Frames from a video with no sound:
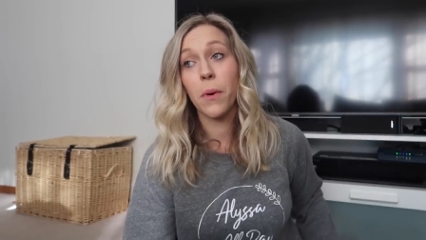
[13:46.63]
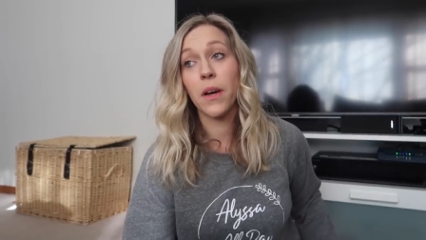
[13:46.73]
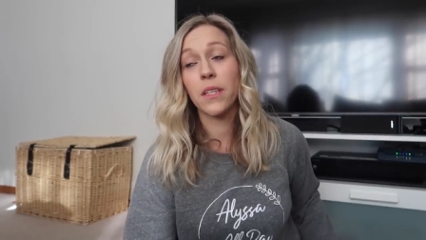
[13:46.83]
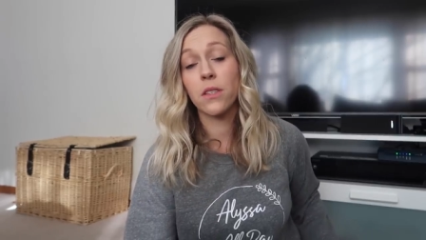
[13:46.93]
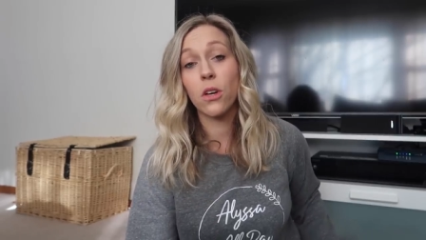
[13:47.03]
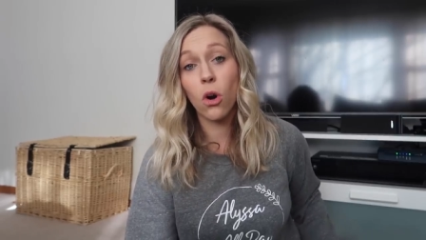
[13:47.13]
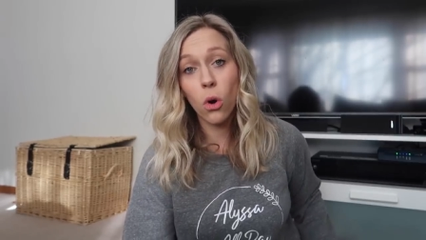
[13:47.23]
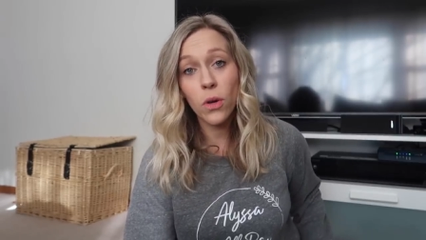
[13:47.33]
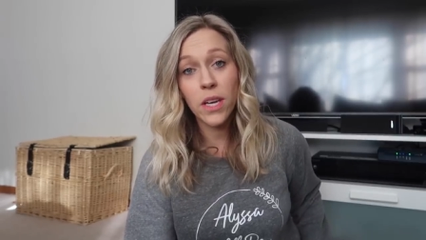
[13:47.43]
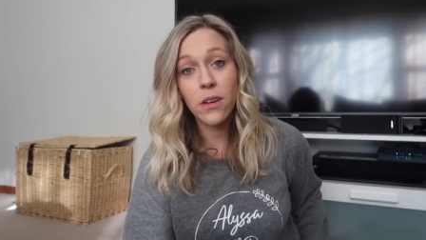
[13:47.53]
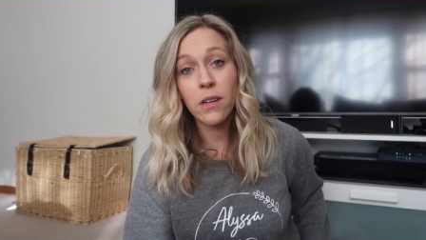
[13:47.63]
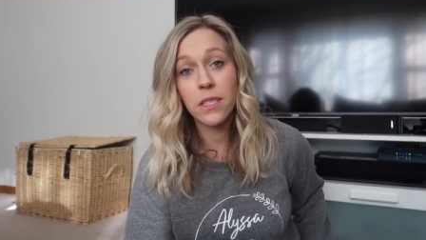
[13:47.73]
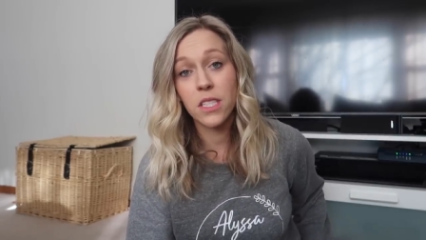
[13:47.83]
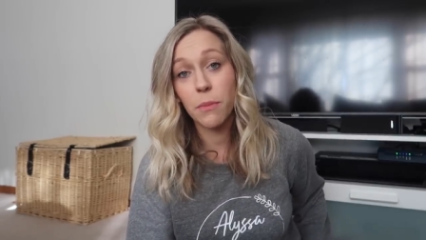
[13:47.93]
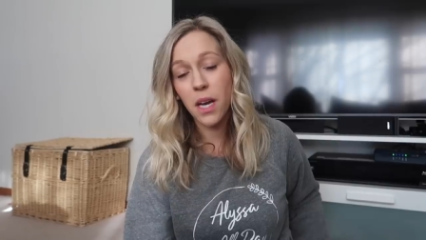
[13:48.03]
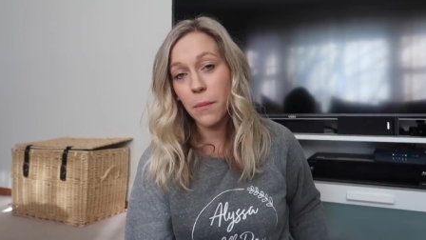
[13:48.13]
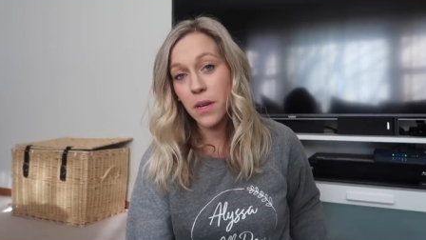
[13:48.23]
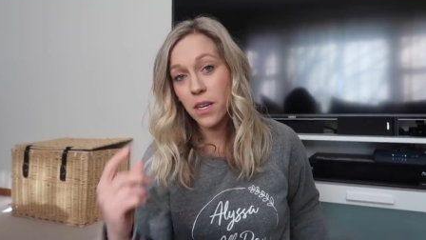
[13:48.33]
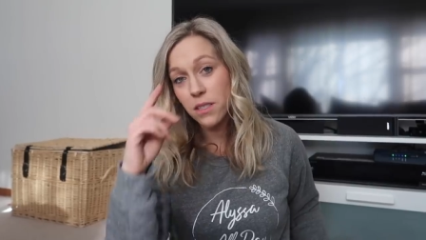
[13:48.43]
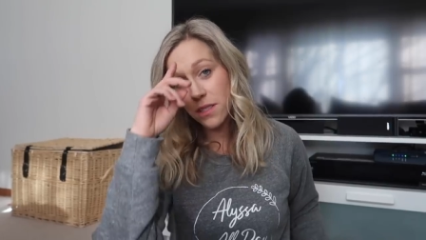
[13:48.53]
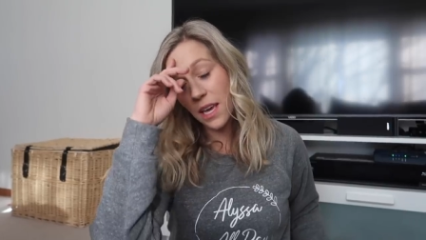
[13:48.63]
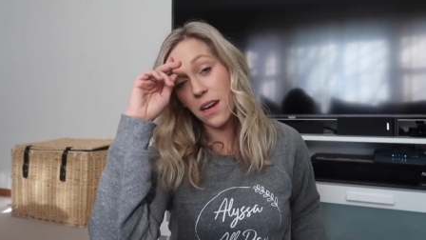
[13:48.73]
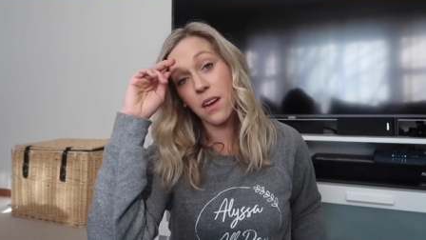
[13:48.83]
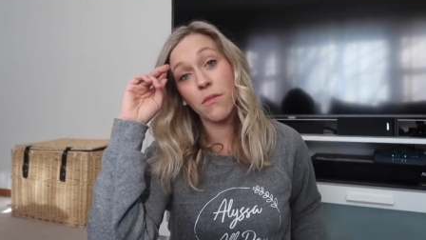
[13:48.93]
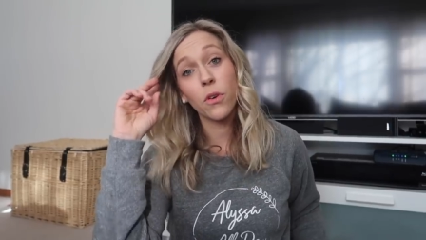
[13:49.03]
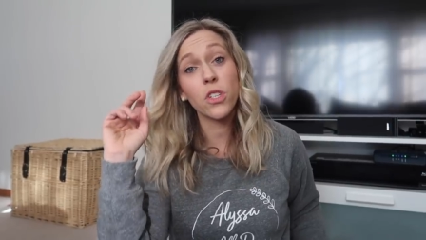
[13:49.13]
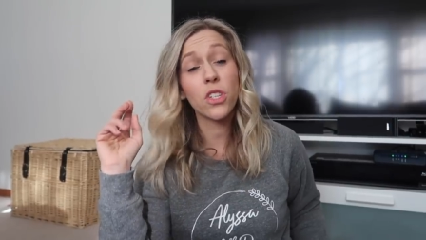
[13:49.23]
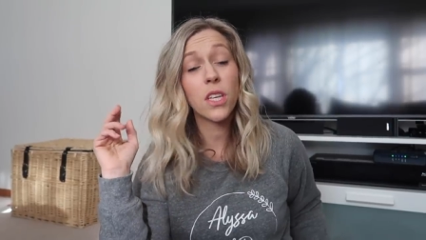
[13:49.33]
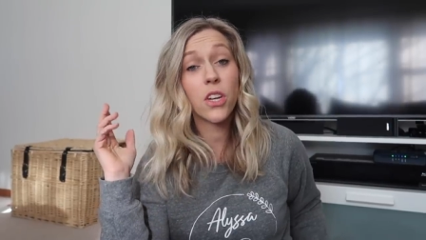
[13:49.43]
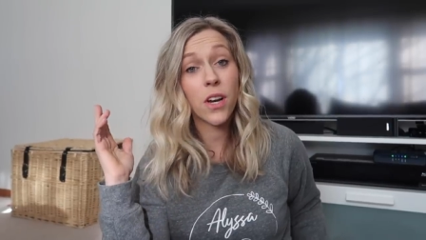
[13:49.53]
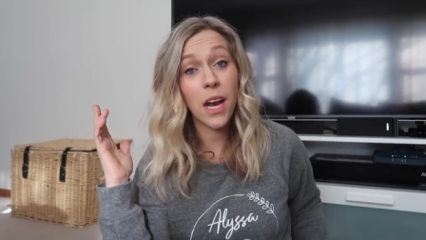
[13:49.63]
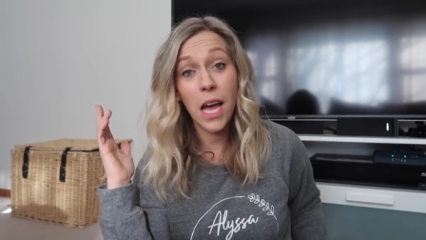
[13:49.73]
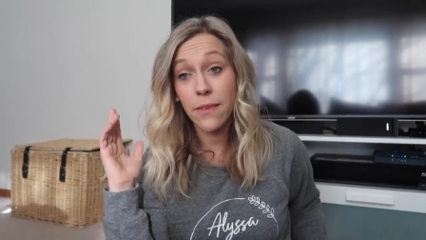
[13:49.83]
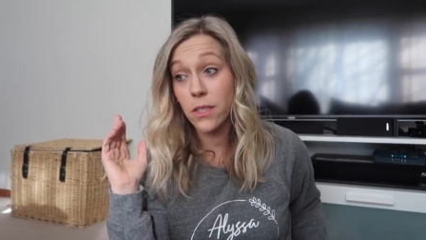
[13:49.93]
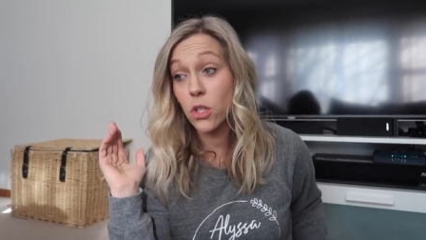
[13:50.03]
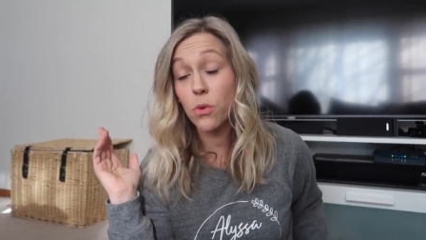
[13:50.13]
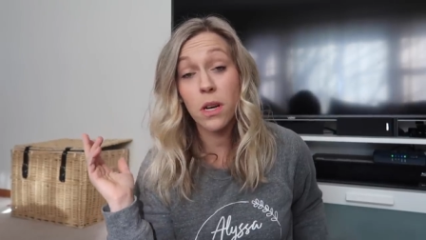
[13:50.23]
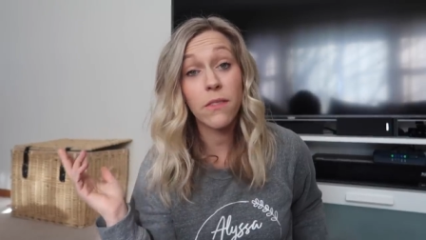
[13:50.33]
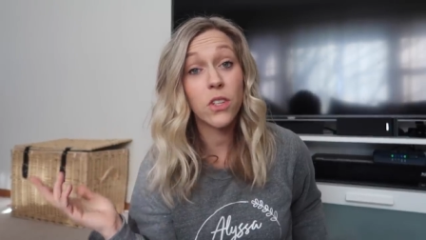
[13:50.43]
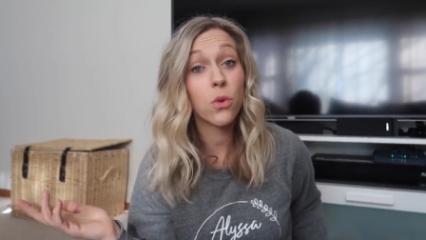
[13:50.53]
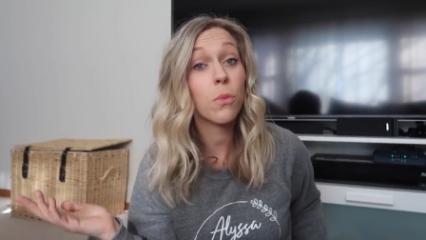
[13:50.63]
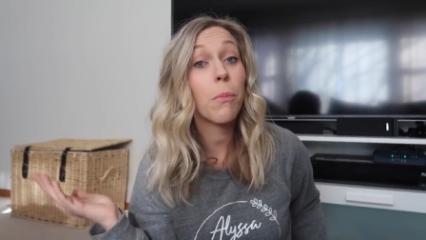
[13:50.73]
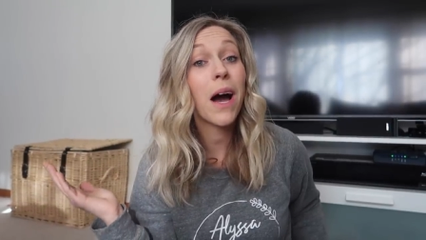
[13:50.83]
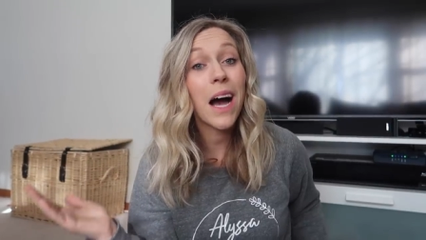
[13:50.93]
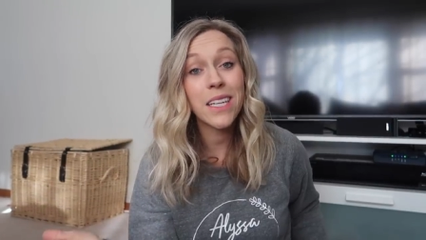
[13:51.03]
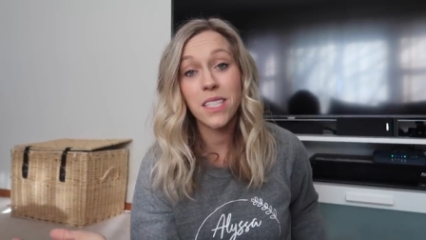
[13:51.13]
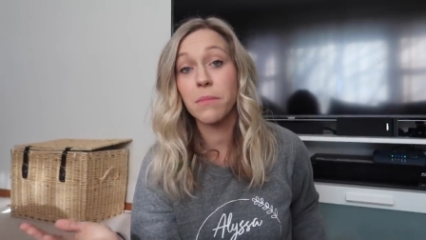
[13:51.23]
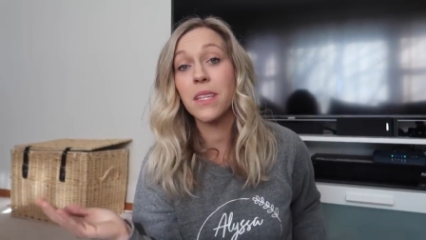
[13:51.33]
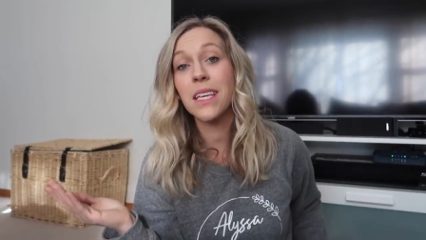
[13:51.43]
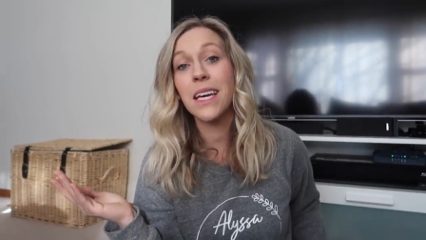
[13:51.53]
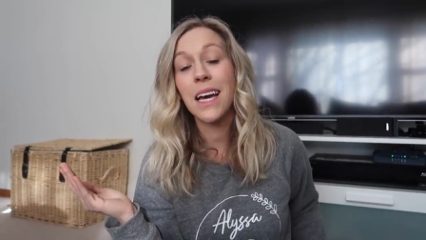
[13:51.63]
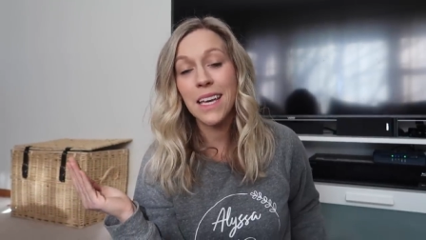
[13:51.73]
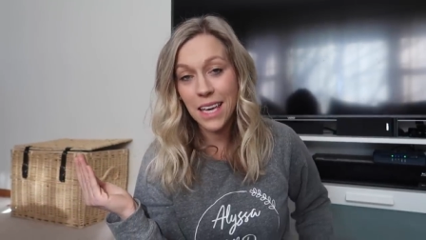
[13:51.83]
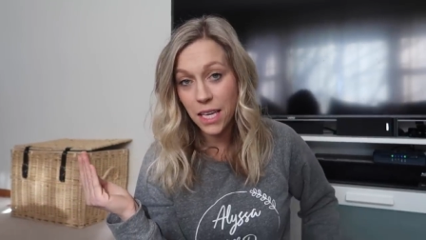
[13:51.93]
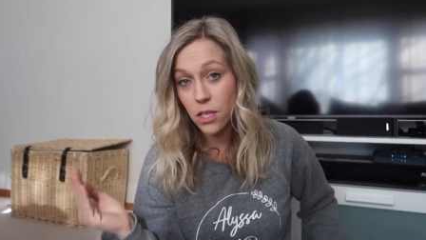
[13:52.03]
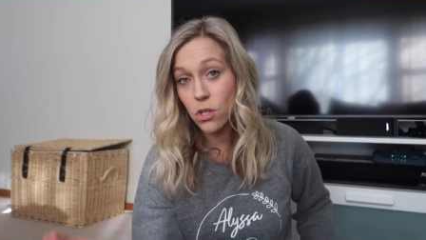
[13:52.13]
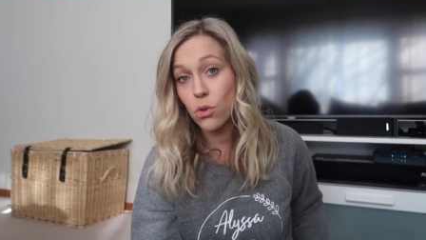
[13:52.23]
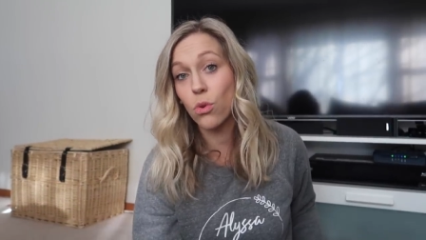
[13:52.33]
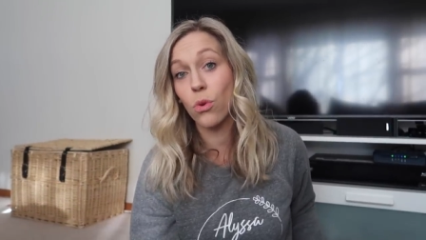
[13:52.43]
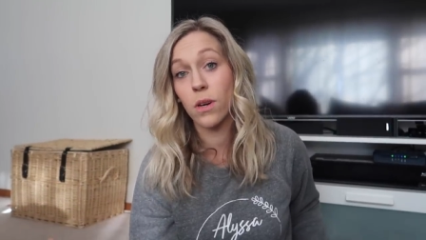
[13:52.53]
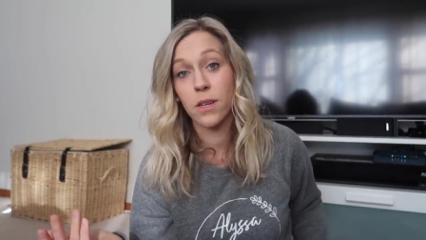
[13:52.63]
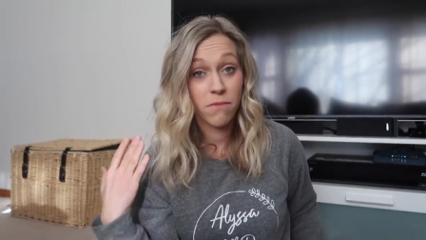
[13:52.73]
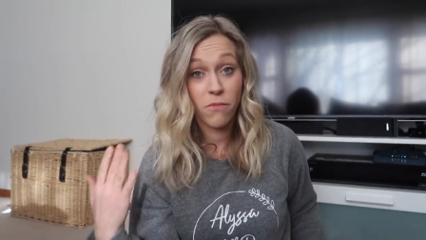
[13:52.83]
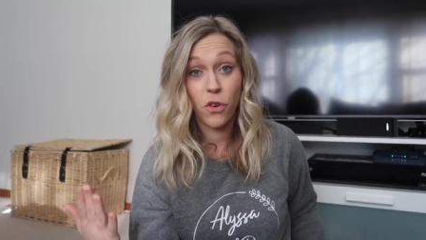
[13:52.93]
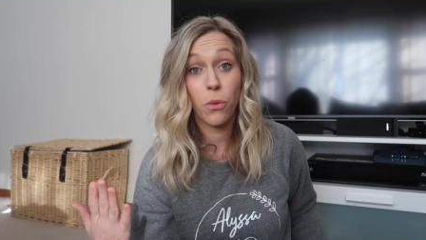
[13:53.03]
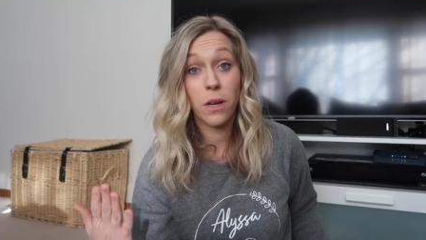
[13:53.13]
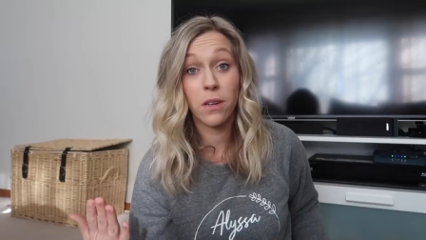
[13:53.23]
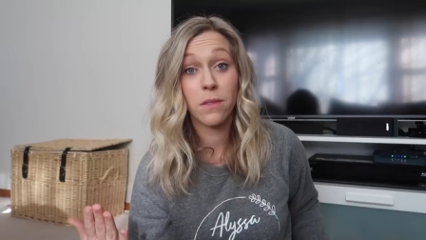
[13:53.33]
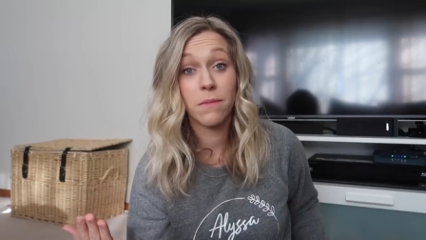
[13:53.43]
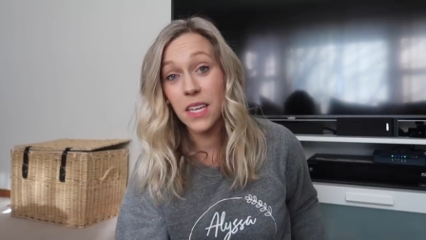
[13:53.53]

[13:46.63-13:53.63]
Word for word: but the goal here is to become a nurse, and unfortunately, you're gonna have to do whatever you possibly can do, for real.